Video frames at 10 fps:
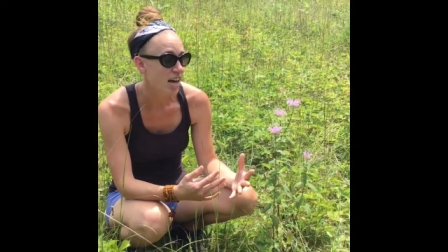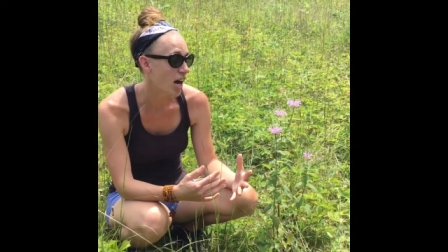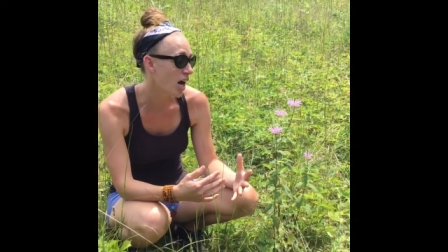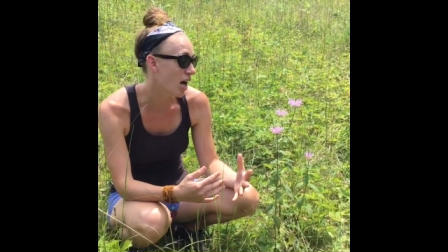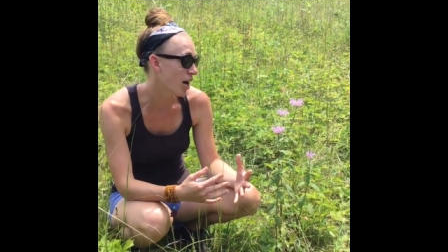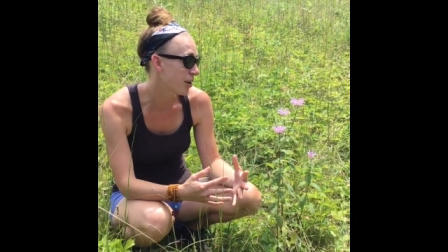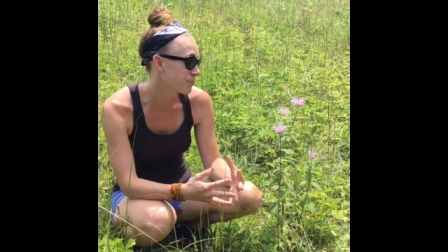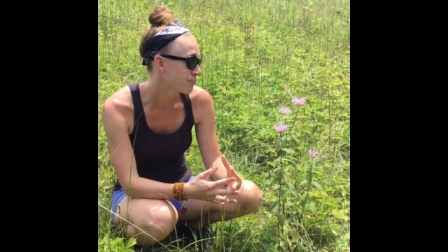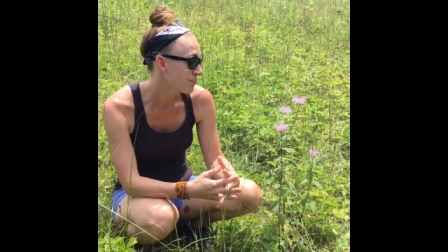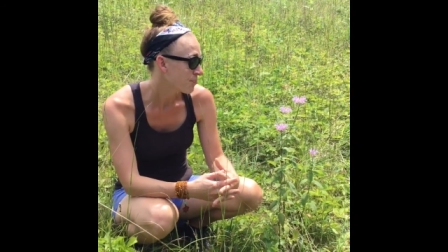
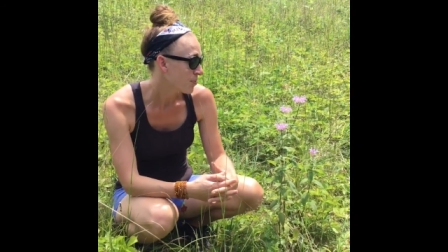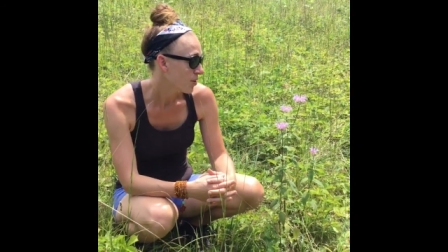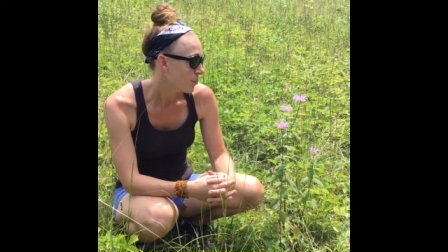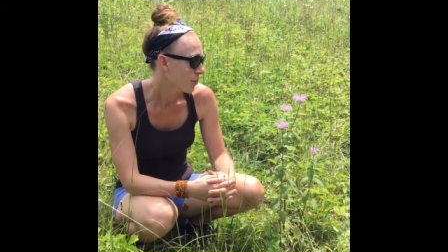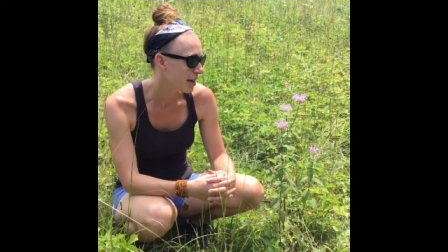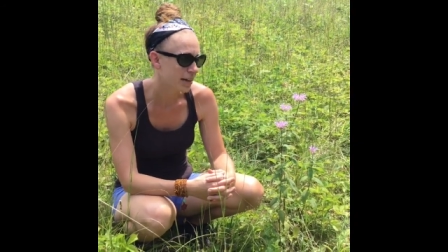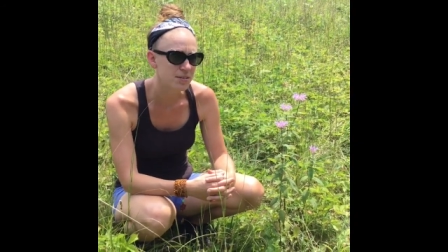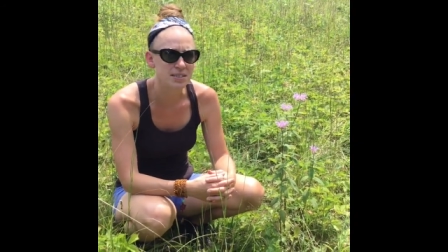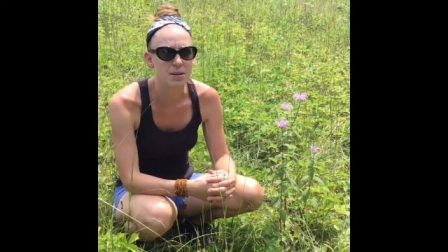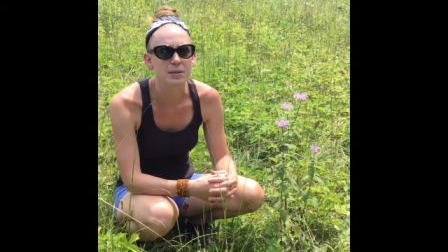What
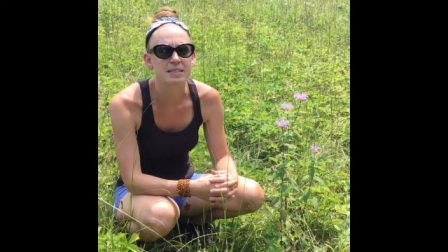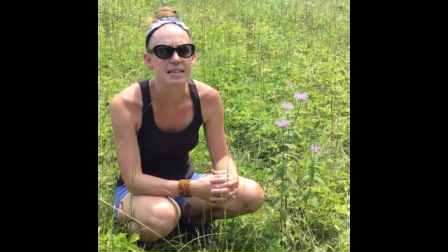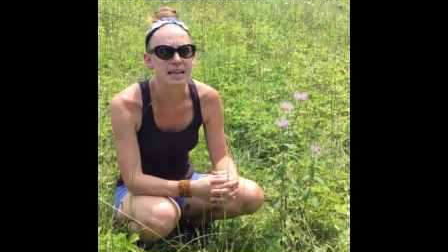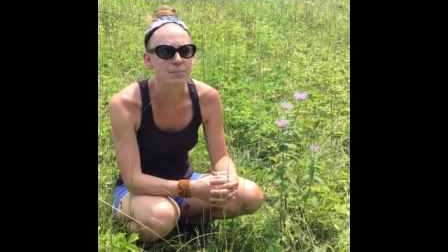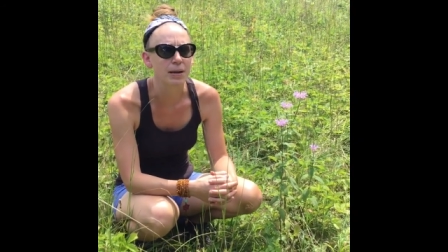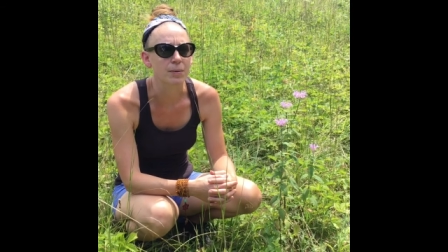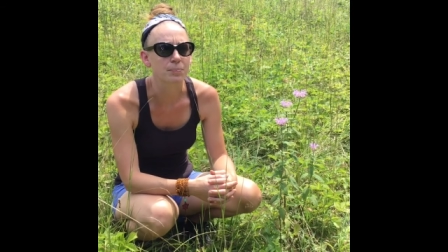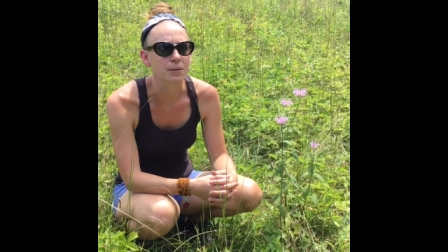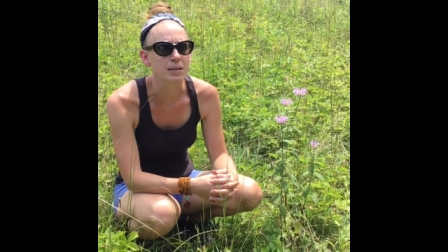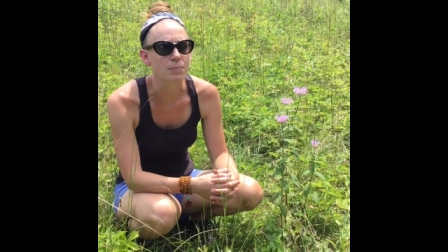else can we say
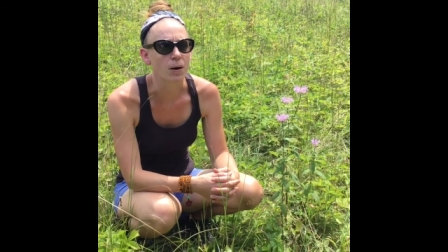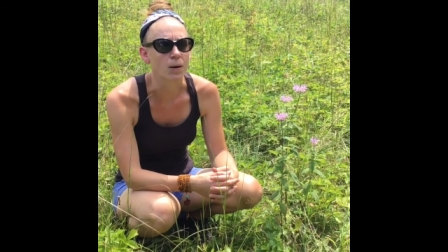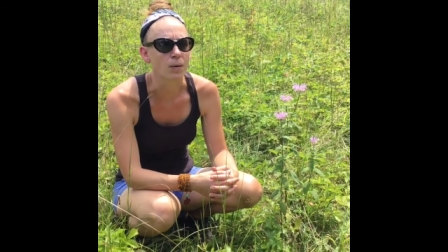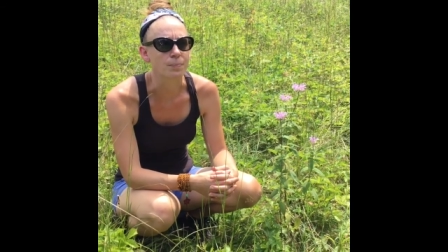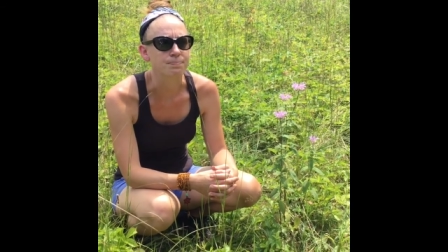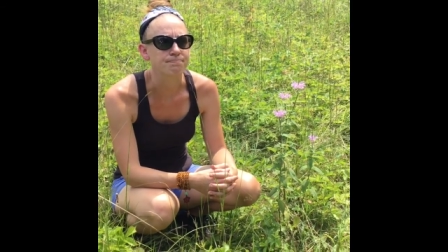about Bee Balm?